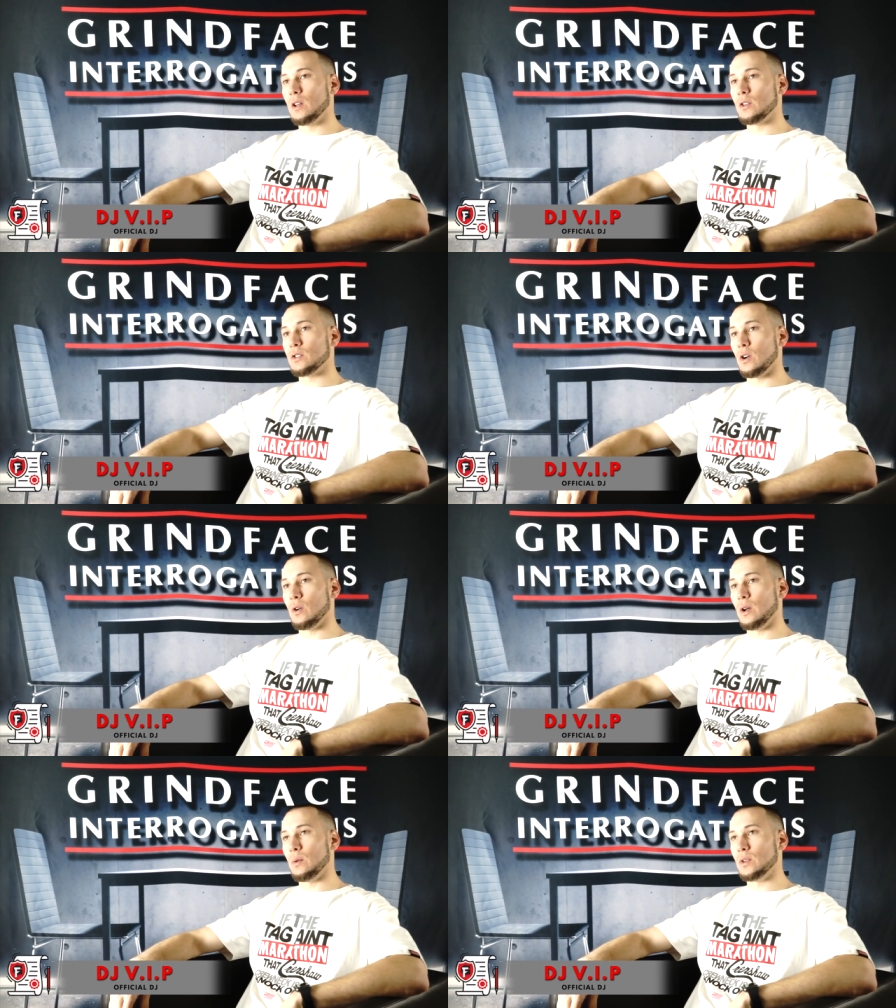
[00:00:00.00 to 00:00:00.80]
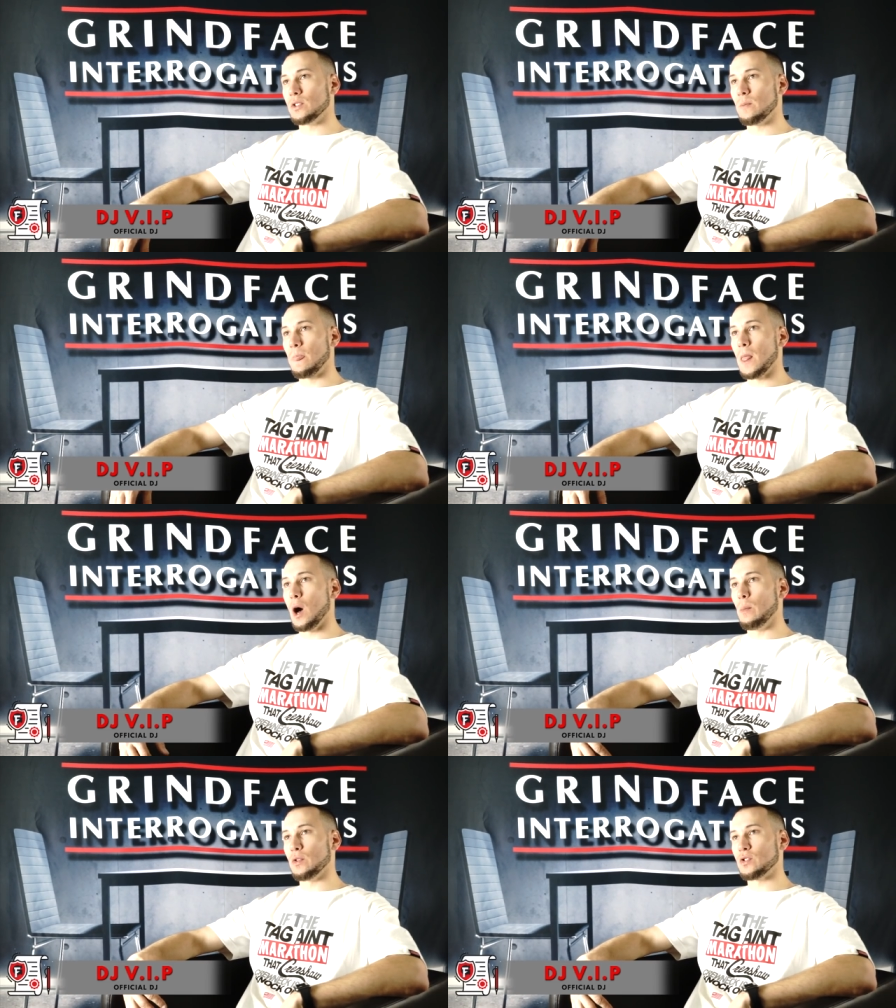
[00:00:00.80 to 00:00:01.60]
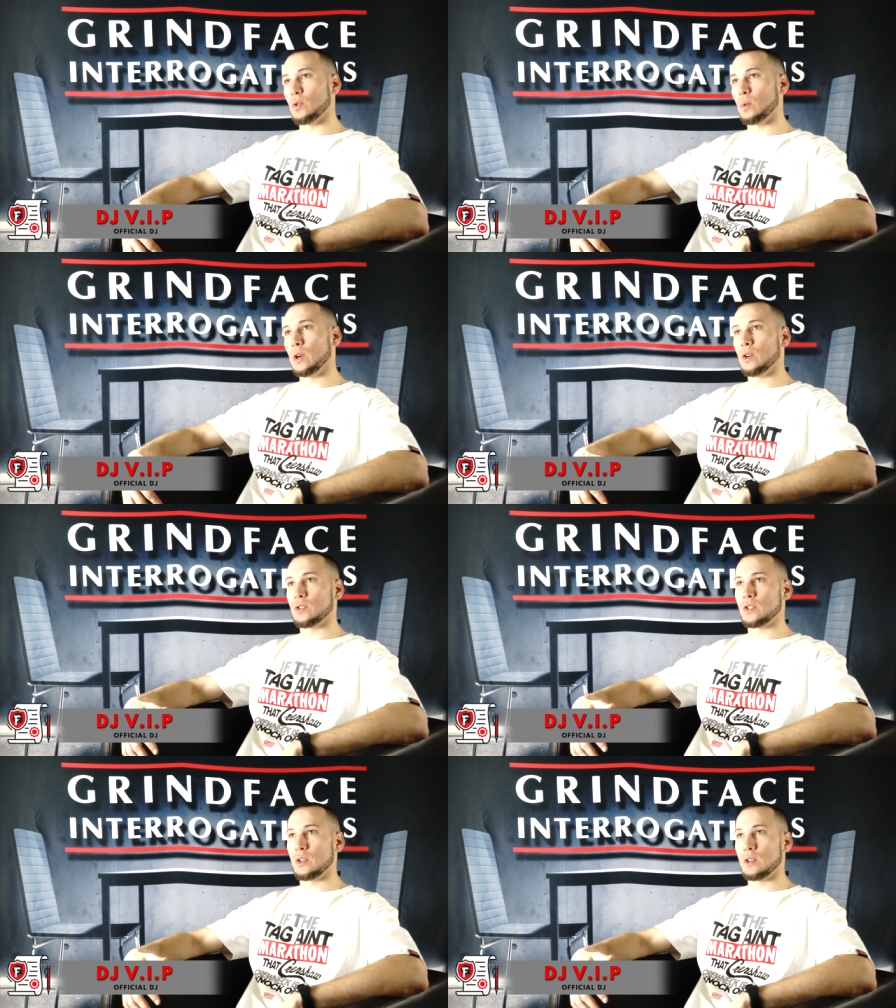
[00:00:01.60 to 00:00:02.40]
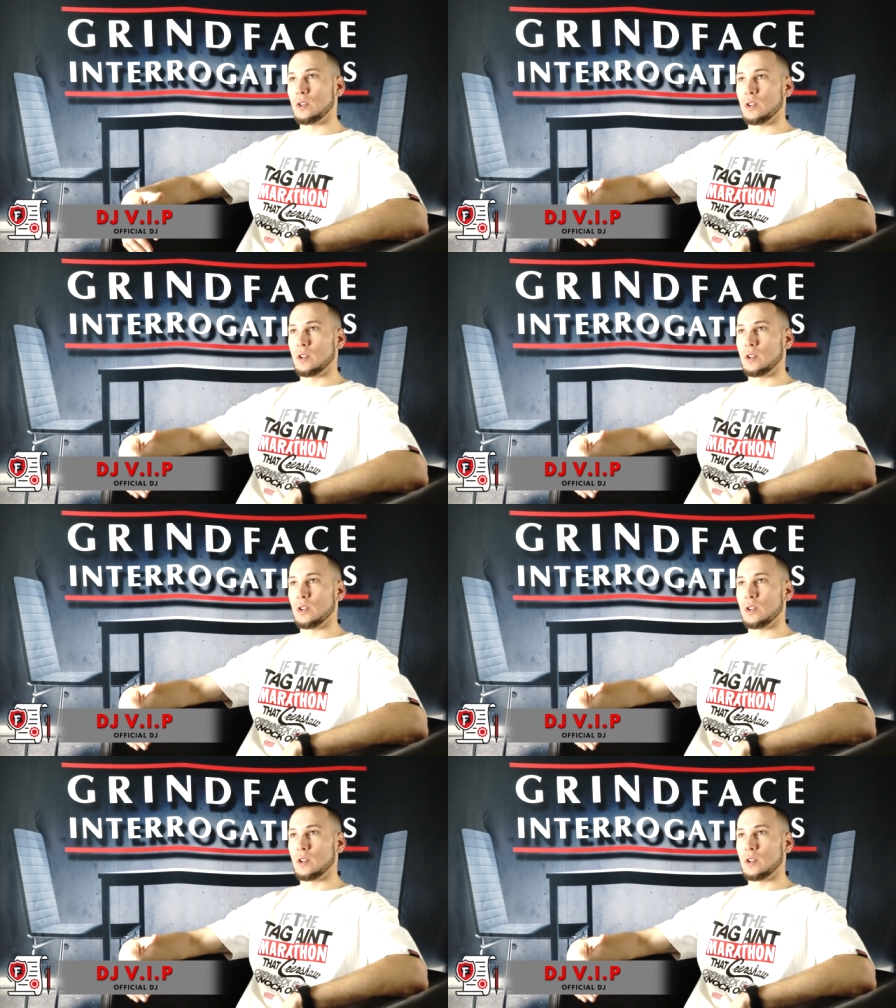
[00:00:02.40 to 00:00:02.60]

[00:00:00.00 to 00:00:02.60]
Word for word: So it was almost surreal to,